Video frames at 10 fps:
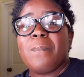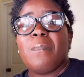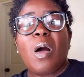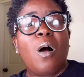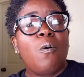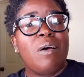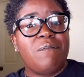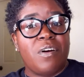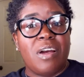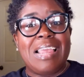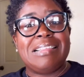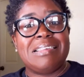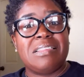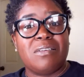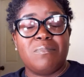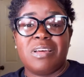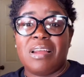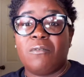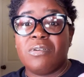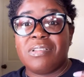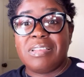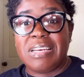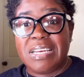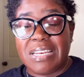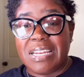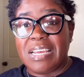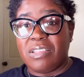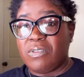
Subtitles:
However, it is something that was needed.